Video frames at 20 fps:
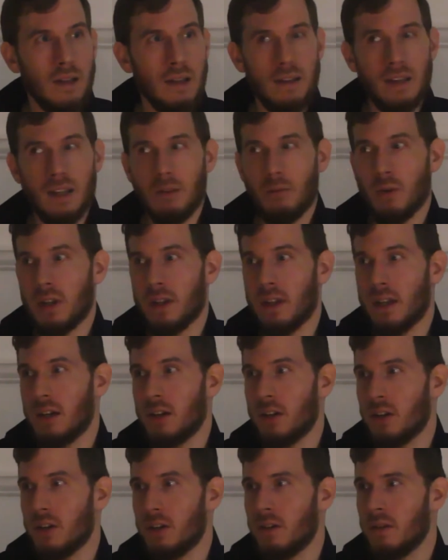They did what
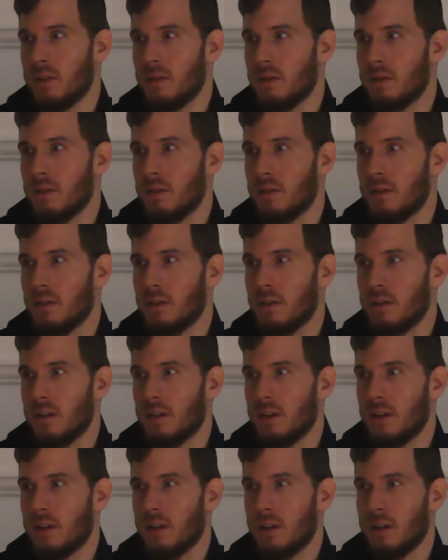they could,
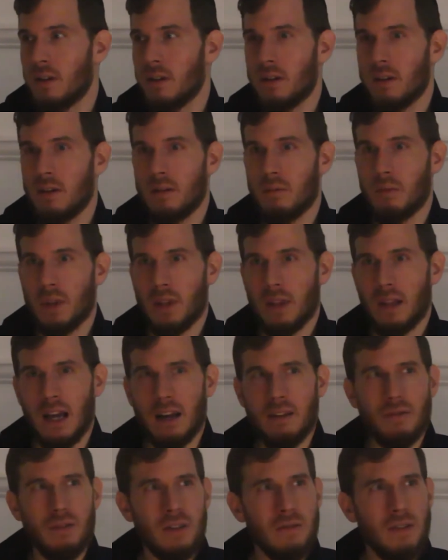but
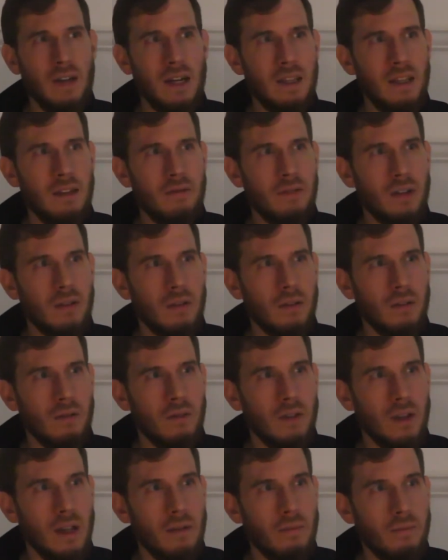life is very
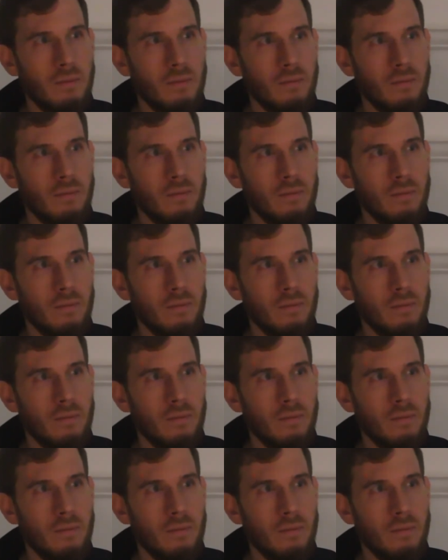difficult to them.